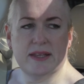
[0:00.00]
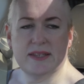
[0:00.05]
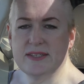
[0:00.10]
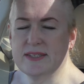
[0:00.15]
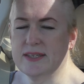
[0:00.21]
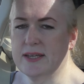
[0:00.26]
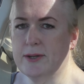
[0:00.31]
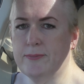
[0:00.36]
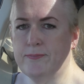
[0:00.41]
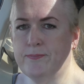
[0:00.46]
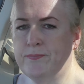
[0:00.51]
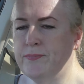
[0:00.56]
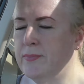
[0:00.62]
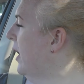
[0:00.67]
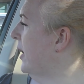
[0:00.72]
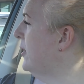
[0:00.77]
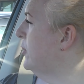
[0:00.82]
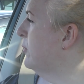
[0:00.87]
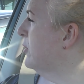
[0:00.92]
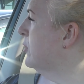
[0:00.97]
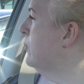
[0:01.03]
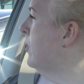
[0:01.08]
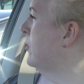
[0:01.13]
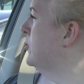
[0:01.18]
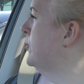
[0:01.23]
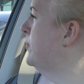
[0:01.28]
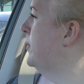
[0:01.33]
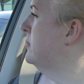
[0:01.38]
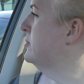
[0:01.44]
it's um i know i go
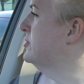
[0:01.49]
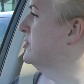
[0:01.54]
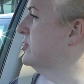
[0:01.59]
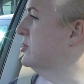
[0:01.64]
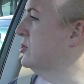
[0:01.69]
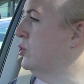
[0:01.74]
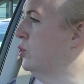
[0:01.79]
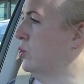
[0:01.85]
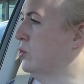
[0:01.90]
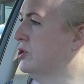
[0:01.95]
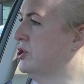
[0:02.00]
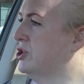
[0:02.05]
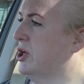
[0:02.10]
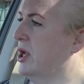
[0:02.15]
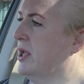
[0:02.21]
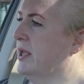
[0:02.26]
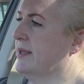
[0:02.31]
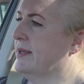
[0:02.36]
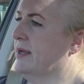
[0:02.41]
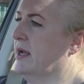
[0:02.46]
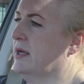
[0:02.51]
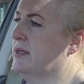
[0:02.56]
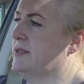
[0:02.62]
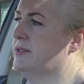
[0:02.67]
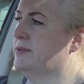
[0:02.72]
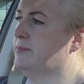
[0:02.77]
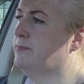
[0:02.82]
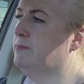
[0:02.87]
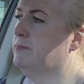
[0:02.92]
on about coaching
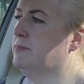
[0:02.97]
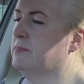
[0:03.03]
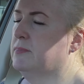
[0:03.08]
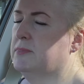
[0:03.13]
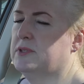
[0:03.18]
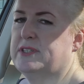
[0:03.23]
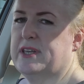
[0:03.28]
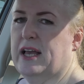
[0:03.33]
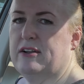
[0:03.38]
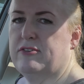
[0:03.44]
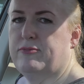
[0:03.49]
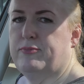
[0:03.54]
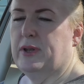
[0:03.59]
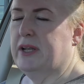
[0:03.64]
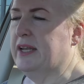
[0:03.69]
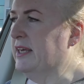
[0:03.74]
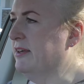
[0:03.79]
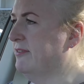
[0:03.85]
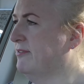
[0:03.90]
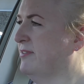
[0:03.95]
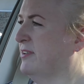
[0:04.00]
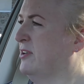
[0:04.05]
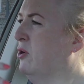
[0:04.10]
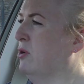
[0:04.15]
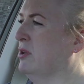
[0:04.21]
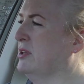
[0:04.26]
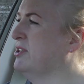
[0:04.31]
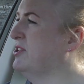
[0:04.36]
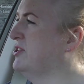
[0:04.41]
and self-belief and
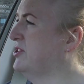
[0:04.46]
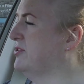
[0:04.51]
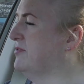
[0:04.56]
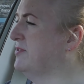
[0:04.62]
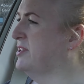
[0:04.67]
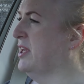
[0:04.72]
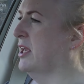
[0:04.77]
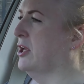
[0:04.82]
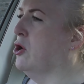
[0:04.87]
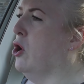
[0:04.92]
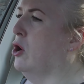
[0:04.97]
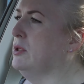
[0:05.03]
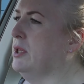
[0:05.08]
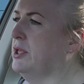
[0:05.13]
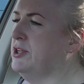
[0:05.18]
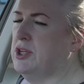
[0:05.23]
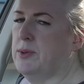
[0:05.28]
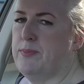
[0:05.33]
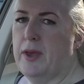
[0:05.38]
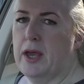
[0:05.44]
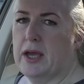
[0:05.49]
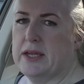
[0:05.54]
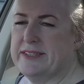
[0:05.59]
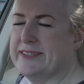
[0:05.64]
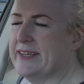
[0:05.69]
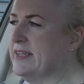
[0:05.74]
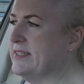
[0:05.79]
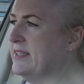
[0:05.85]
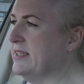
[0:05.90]
all the sort of psychology
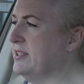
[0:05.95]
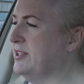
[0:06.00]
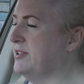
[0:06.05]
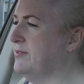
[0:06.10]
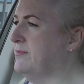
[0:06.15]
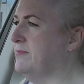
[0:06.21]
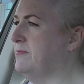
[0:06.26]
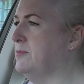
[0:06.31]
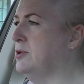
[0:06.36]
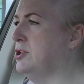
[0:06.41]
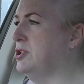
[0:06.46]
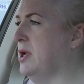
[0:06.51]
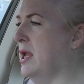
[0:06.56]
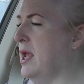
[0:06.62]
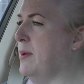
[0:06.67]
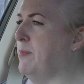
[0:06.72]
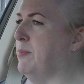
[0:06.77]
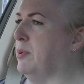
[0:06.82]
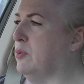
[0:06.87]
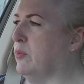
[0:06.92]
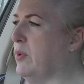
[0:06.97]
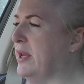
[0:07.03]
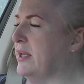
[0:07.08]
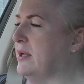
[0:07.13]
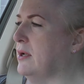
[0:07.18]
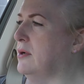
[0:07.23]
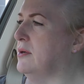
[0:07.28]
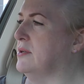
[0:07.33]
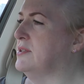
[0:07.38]
behind getting into shape and
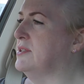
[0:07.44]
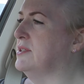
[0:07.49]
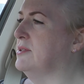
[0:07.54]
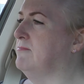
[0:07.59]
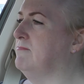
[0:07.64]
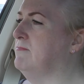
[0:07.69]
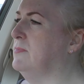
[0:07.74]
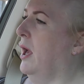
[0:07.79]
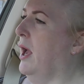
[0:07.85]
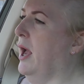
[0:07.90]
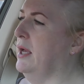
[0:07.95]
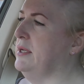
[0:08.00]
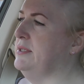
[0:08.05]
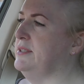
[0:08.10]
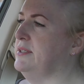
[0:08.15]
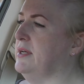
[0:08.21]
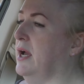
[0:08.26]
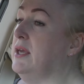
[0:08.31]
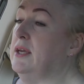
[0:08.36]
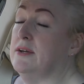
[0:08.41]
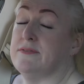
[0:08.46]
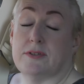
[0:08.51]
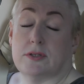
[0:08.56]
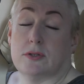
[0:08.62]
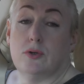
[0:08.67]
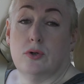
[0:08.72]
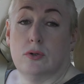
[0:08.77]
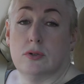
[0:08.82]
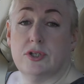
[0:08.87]
weight loss and I have a
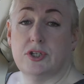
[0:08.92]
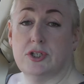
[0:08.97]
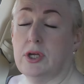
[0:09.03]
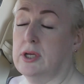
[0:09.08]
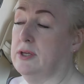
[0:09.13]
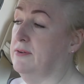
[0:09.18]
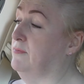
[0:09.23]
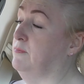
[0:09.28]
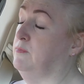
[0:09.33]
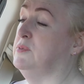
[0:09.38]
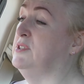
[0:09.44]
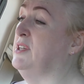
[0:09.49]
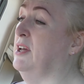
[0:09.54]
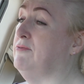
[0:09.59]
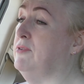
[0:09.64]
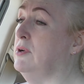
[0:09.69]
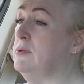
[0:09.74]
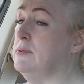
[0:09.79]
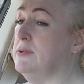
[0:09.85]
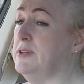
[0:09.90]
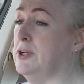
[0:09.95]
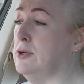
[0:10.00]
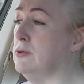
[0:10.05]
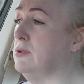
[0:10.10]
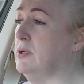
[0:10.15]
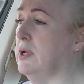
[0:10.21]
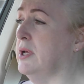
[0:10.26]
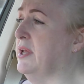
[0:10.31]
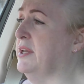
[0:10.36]
coach. I have several. You
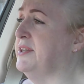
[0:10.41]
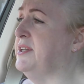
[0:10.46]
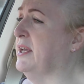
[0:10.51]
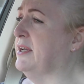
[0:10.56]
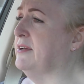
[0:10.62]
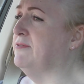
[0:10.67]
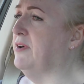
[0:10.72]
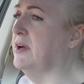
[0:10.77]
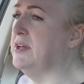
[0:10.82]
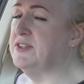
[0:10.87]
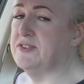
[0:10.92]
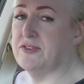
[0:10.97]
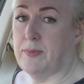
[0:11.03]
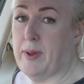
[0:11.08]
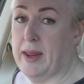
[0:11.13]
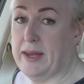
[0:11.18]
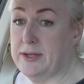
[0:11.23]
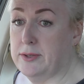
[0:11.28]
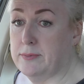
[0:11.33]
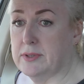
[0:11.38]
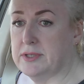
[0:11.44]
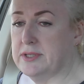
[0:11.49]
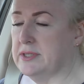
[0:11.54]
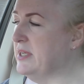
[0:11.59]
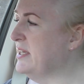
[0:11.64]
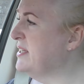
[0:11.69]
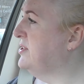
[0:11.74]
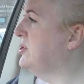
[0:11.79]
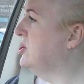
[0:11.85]
know, uh, take advice from anyone.
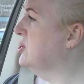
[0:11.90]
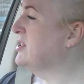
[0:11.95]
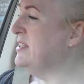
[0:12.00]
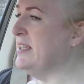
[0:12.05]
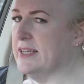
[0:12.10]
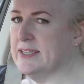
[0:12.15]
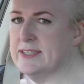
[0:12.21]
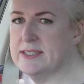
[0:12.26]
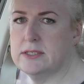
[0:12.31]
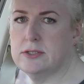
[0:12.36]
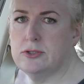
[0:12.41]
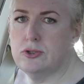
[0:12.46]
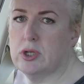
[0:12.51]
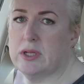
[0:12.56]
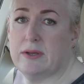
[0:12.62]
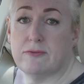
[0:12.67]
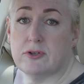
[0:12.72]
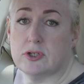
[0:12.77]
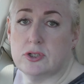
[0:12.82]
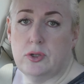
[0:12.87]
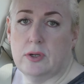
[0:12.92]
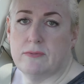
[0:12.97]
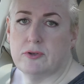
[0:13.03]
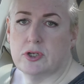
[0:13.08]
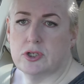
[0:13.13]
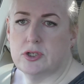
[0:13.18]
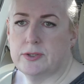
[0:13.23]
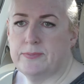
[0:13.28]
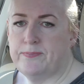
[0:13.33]
just listen. You don't you haven't got you
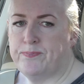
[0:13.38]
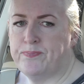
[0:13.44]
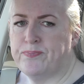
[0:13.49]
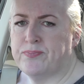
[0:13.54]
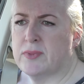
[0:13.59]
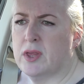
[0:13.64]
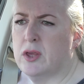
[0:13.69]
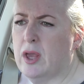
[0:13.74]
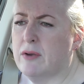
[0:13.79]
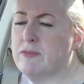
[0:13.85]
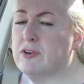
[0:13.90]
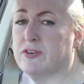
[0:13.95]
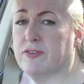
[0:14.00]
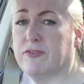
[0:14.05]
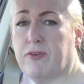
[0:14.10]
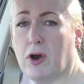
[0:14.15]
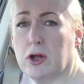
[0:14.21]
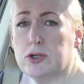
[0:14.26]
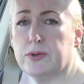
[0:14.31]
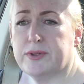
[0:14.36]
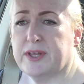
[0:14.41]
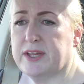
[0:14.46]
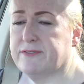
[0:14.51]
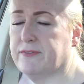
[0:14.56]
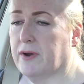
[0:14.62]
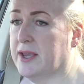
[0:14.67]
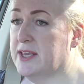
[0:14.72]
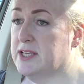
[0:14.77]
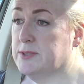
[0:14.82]
haven't got to you haven't got to follow the
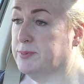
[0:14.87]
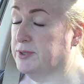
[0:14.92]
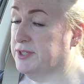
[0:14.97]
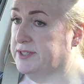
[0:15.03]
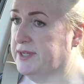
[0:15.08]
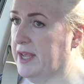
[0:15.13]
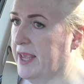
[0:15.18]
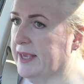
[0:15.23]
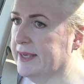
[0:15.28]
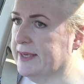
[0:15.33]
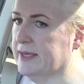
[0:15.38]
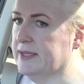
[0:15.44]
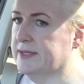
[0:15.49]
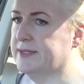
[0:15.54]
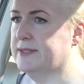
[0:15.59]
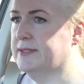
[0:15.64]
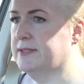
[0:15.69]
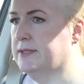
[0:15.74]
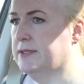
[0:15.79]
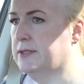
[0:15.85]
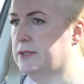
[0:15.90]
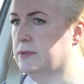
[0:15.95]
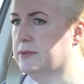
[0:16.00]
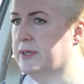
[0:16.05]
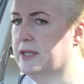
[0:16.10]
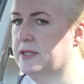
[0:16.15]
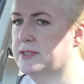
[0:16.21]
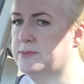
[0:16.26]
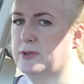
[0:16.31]
advice, but take it. You know,
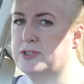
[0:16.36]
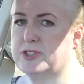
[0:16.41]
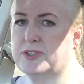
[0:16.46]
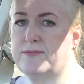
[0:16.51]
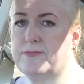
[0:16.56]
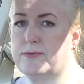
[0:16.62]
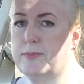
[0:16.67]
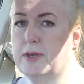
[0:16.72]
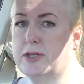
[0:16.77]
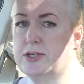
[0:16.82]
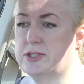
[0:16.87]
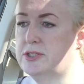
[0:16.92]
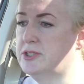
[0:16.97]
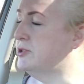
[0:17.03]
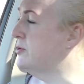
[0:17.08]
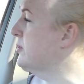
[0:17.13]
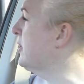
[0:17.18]
get as much information as